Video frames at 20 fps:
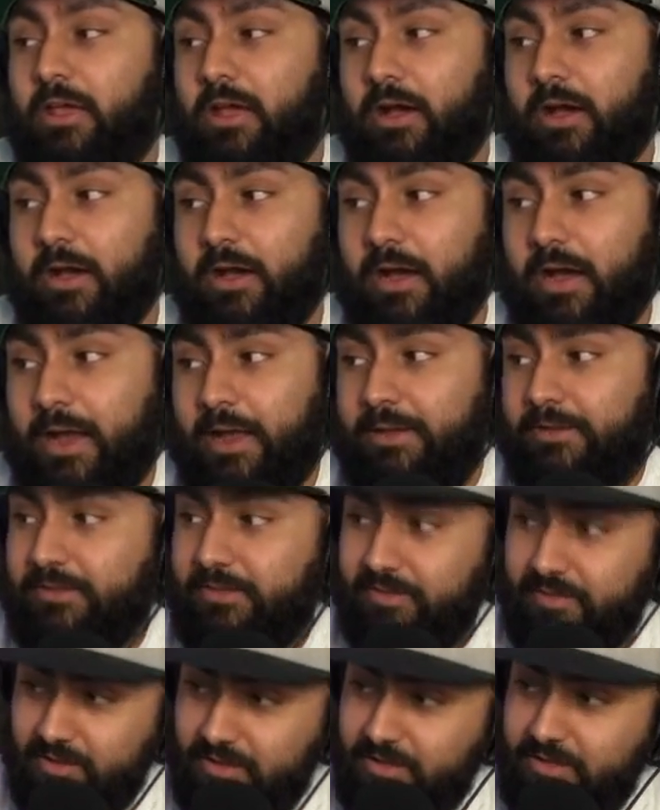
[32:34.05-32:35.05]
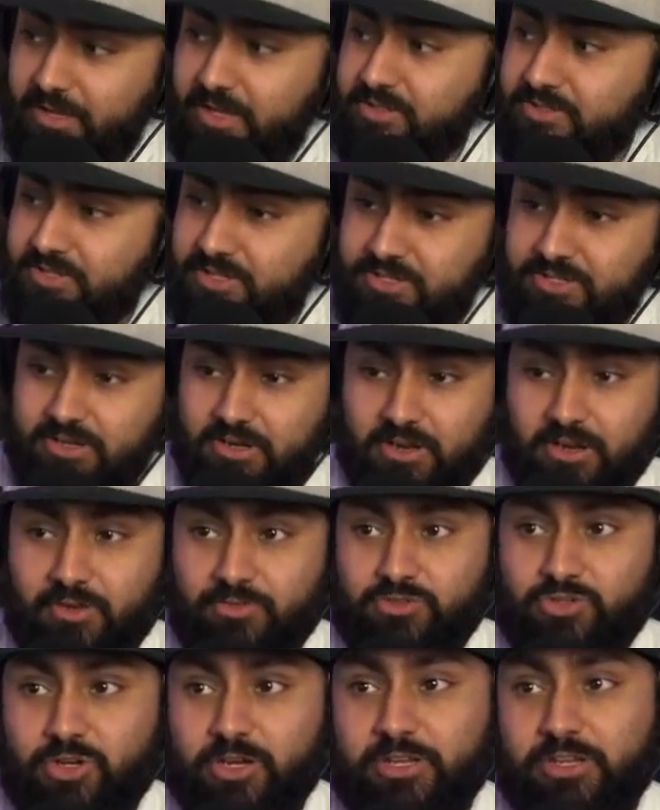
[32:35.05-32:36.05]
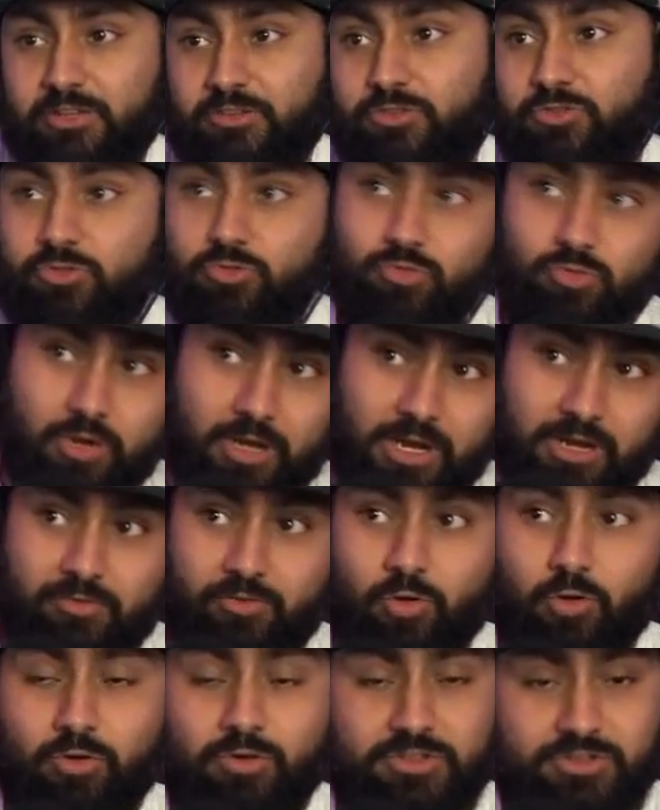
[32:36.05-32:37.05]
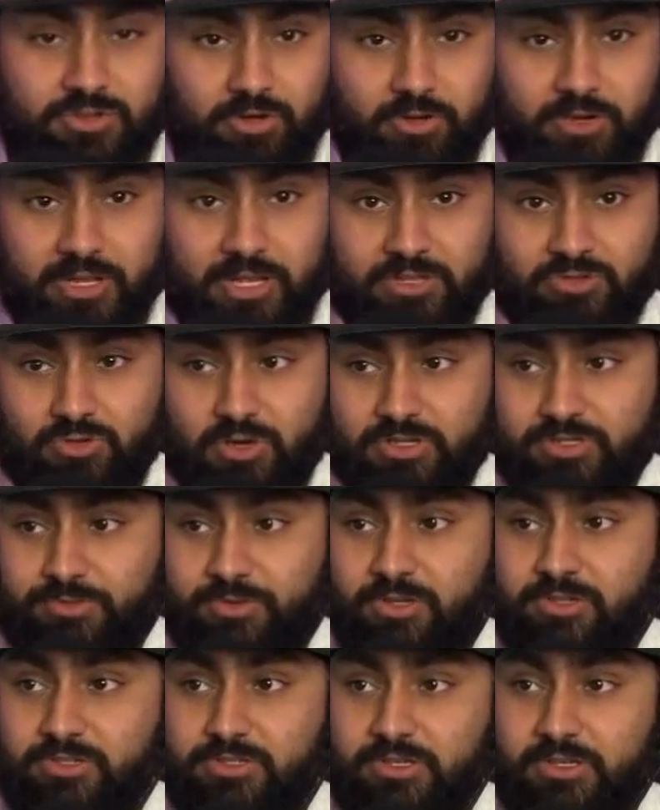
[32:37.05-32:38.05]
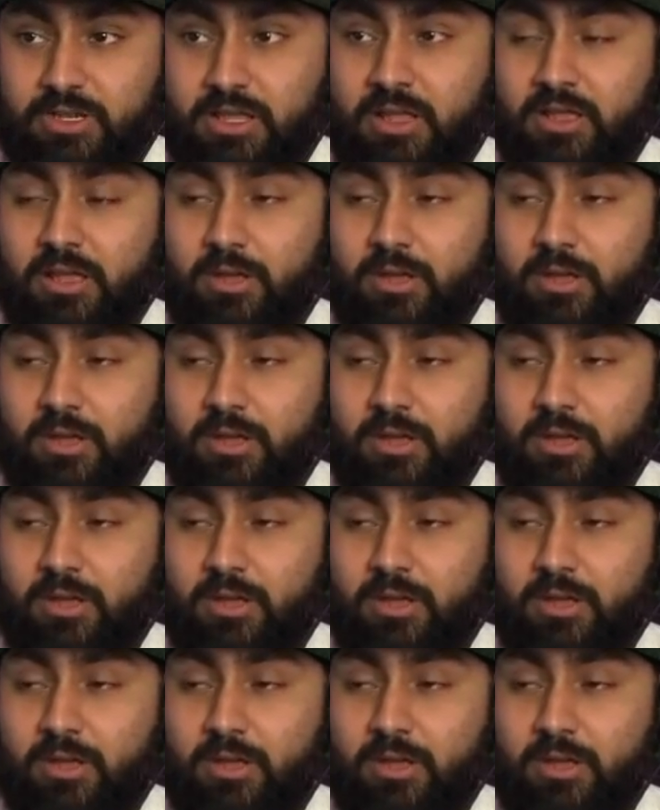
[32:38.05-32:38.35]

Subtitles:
I think he has decent enough striking to kind of hold his own against Ross Pearson,